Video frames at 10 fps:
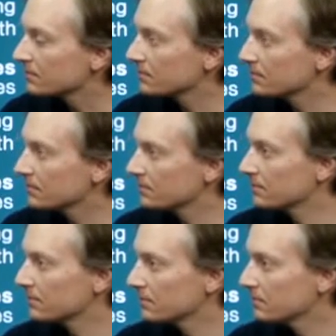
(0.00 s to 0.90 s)

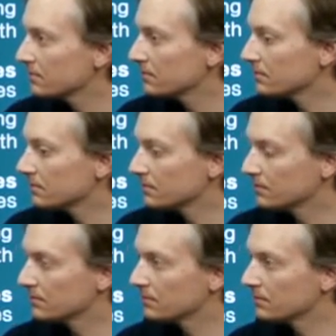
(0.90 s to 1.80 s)

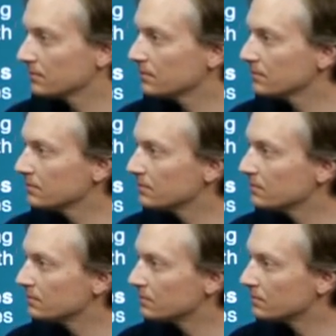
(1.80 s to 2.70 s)

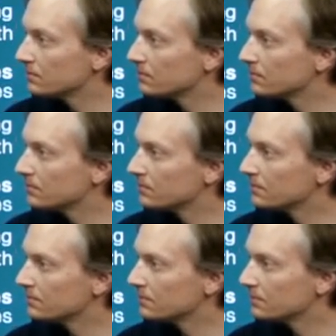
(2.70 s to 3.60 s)

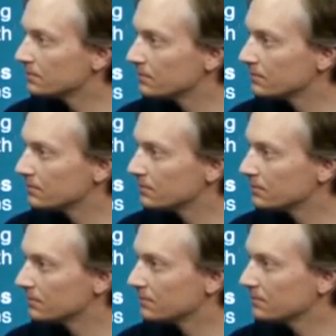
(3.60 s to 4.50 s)

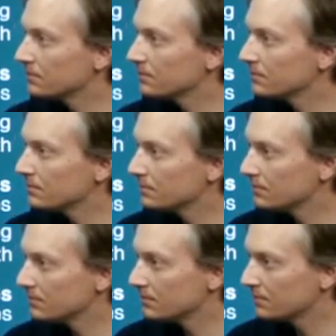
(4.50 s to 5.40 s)

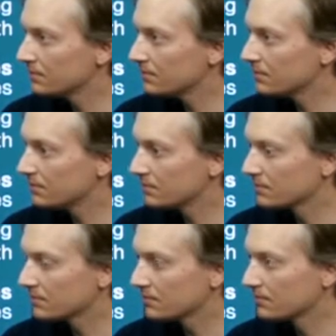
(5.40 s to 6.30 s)

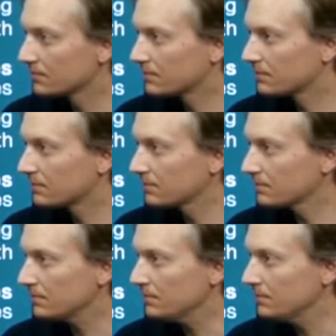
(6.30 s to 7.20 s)

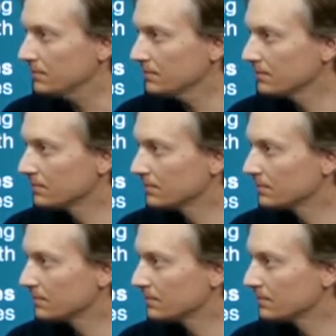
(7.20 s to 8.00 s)
This person isn't speaking.